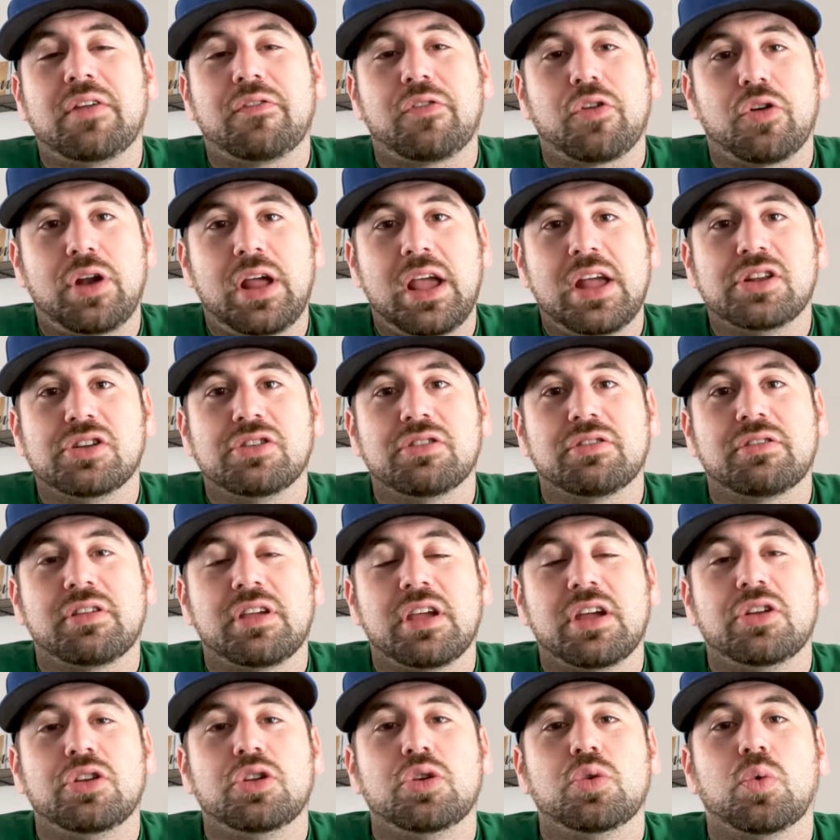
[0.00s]
if you're an
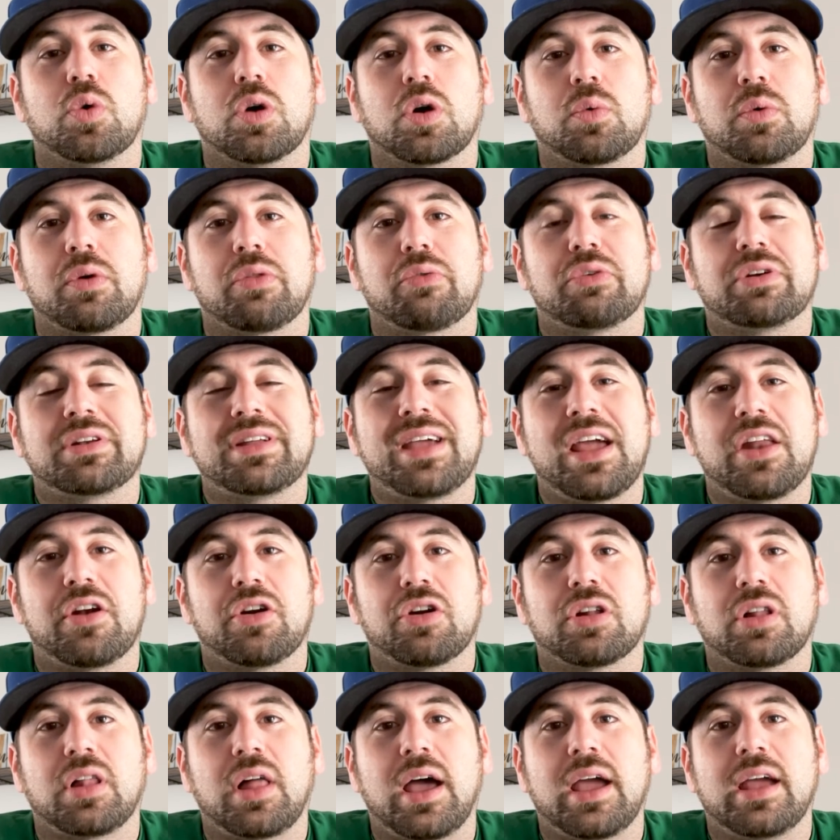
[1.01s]
agency and you work with retainer
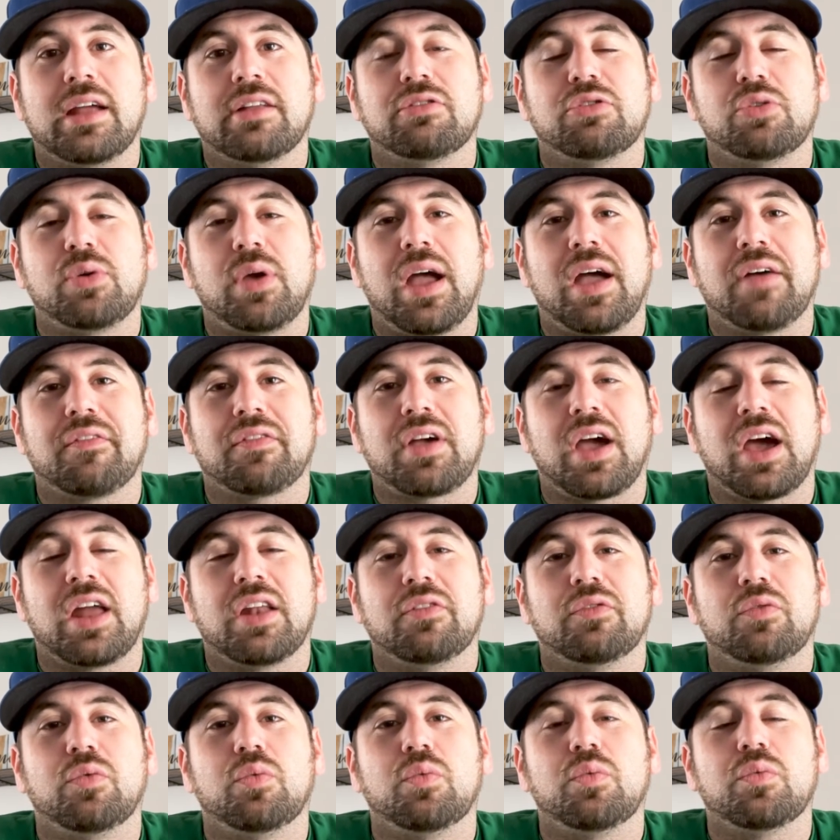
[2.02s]
clients, you have kind
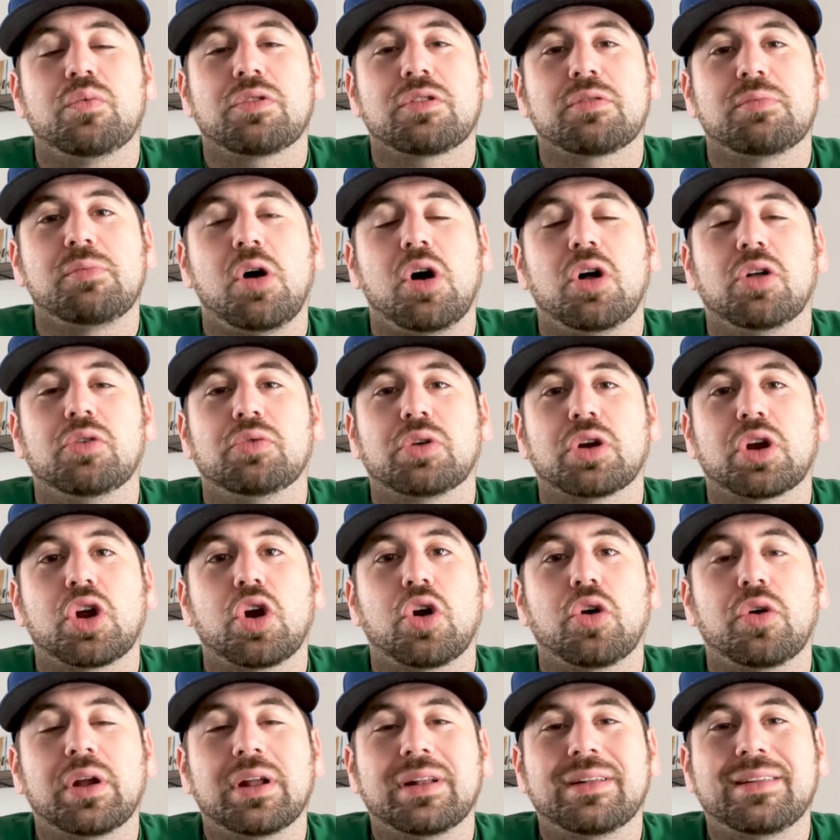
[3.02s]
of small
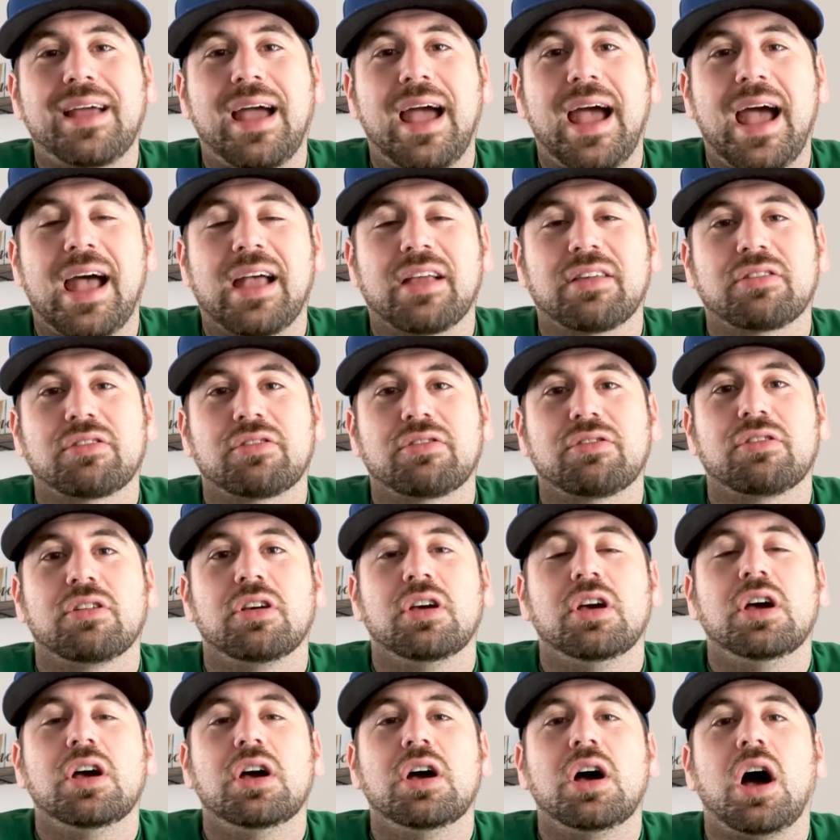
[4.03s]
recurring tasks
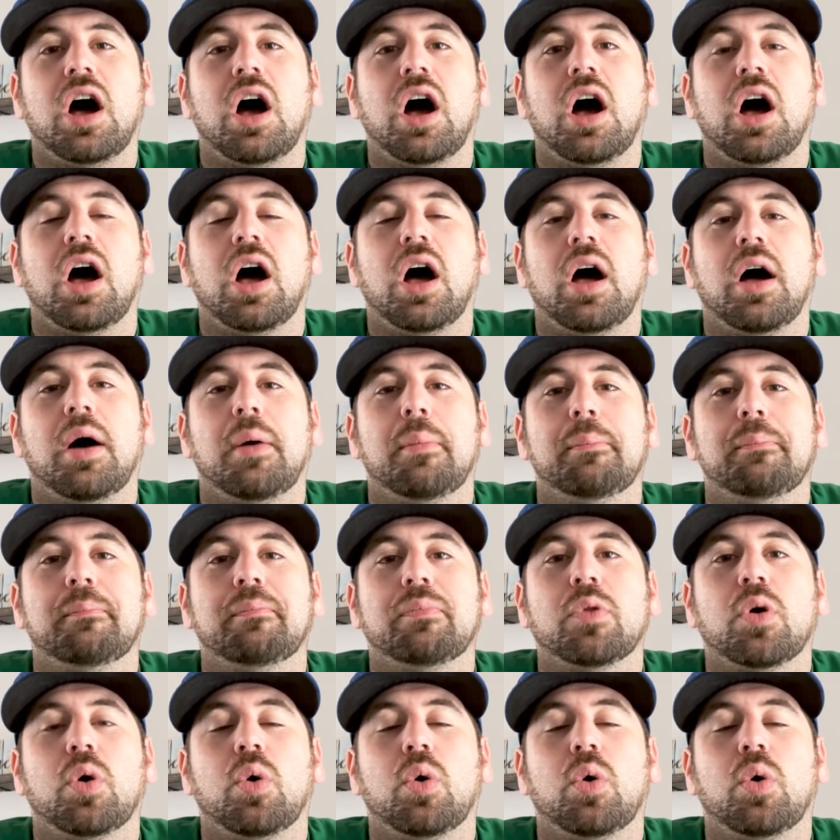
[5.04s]
um,